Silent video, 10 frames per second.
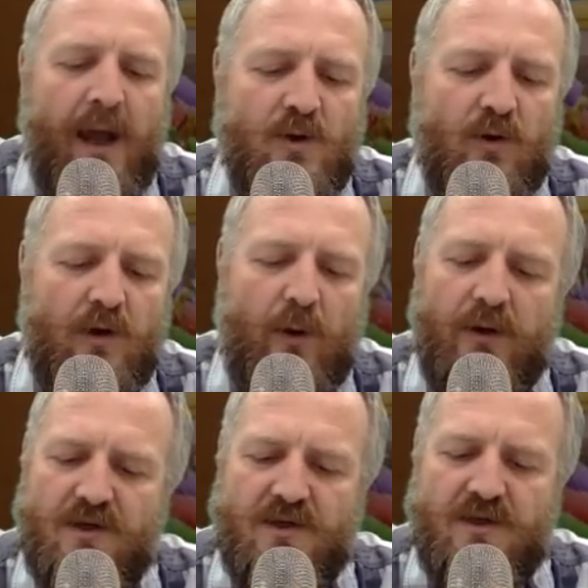you're going
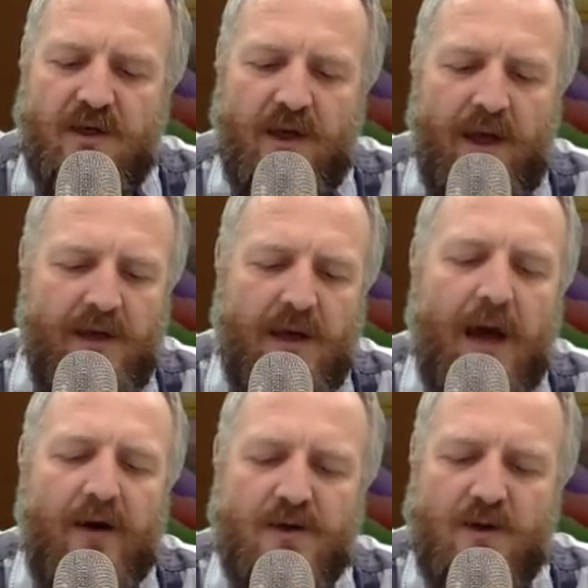to see a
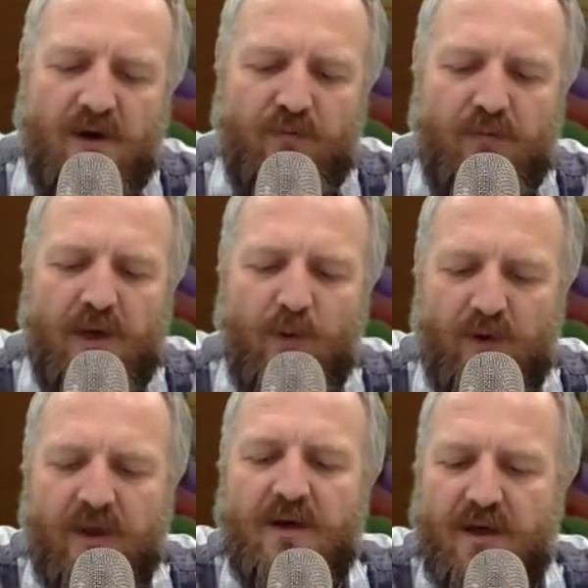character of me
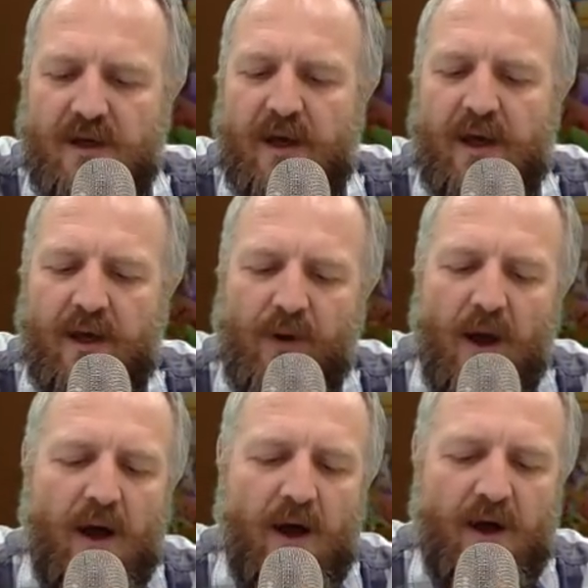within the game
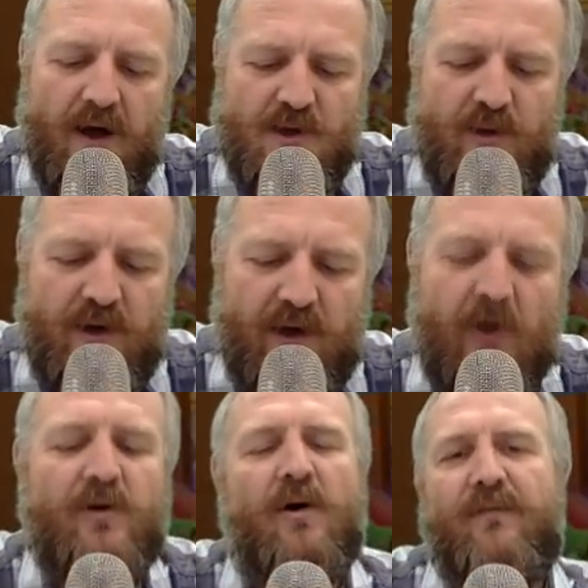doing a
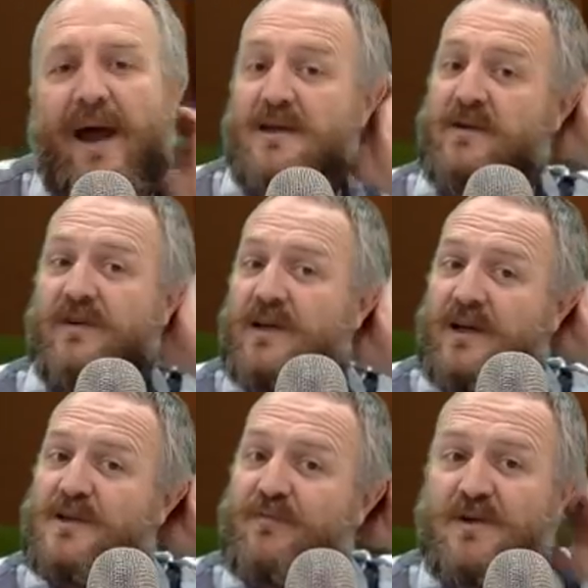lot of
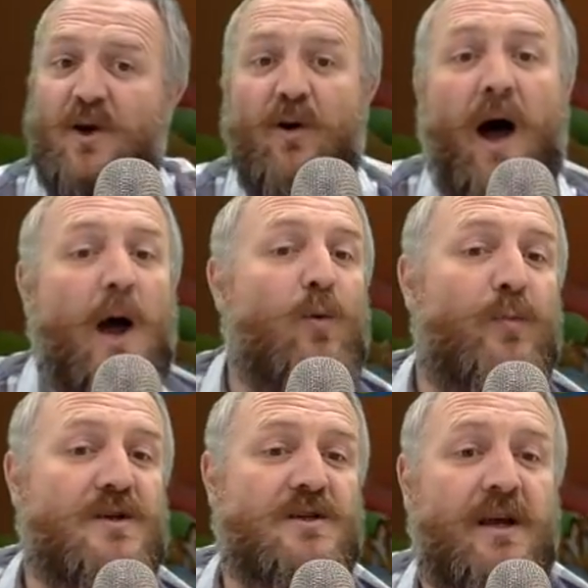activities. So I will
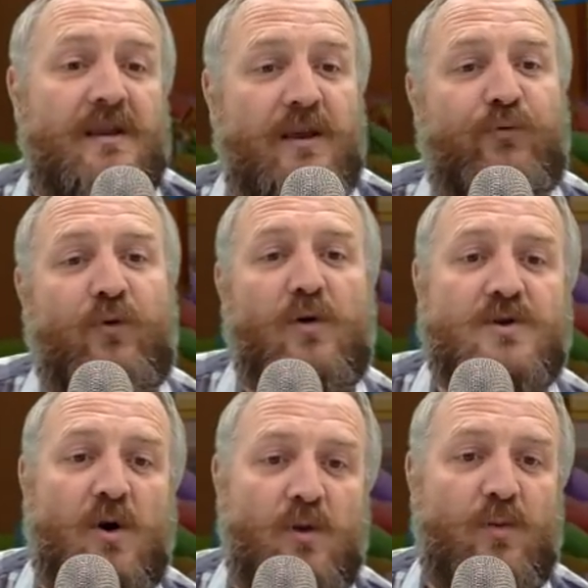be singing the frog
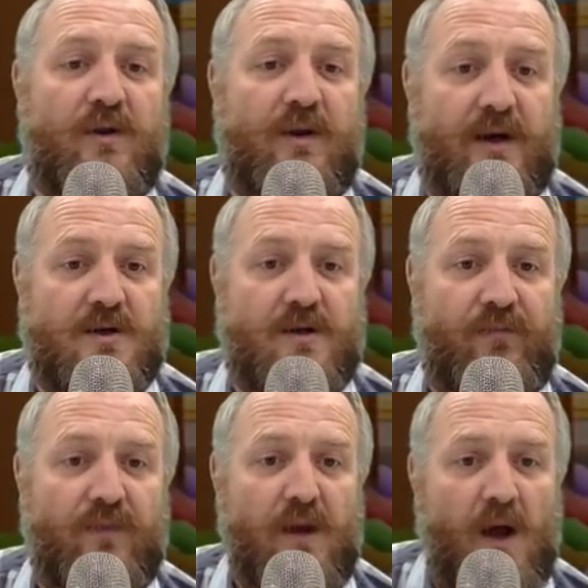song within it.
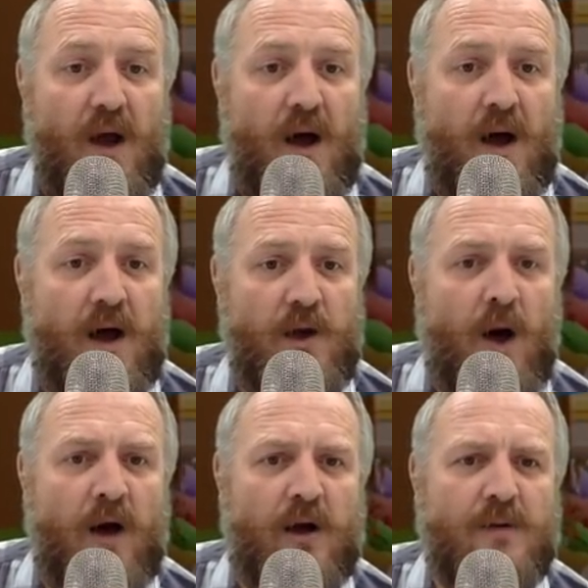You
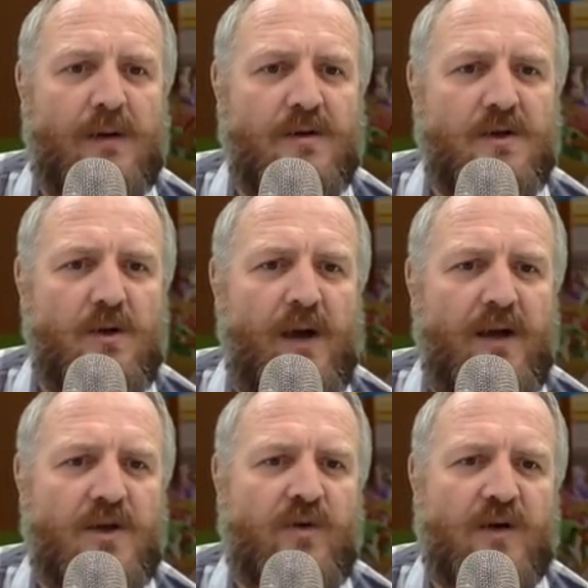aren't going to be able to do any
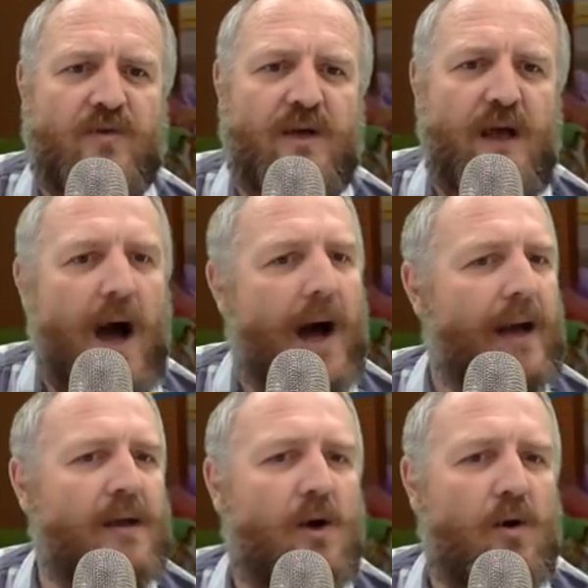trucks, Ricky. I
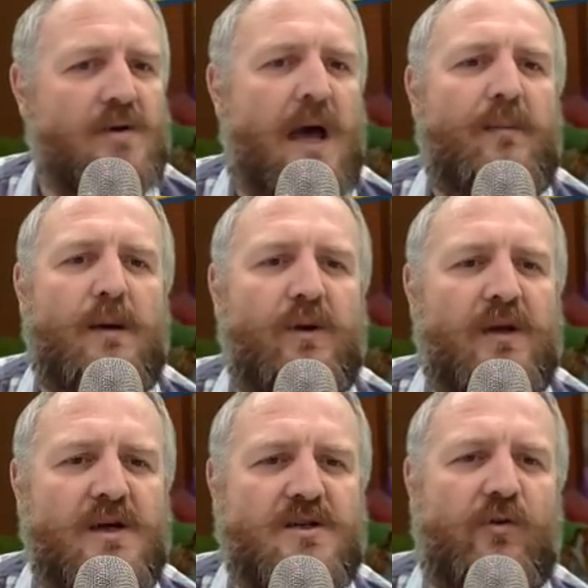know, Tammy, but
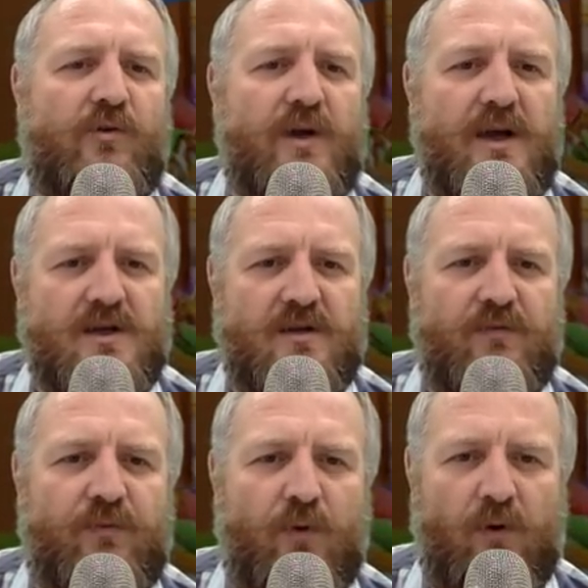there's a reason
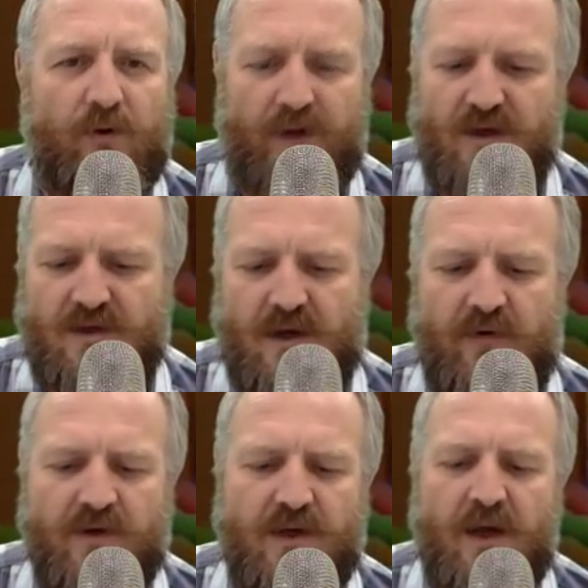for this. There
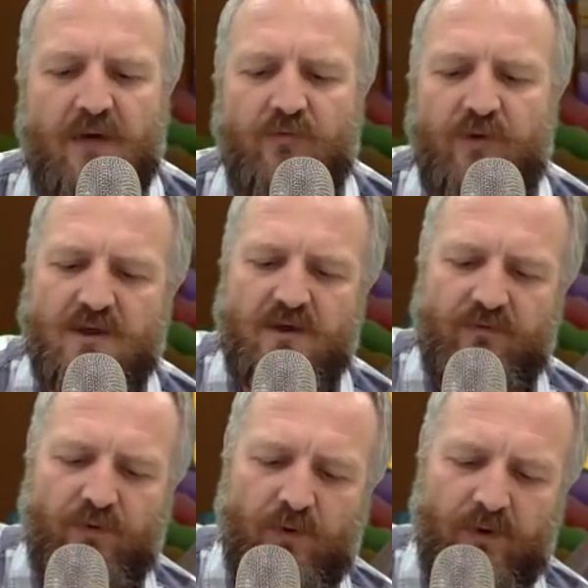is a reason
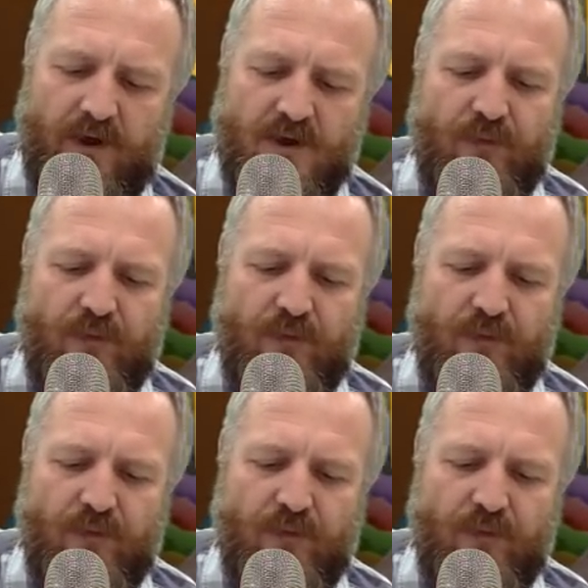for this.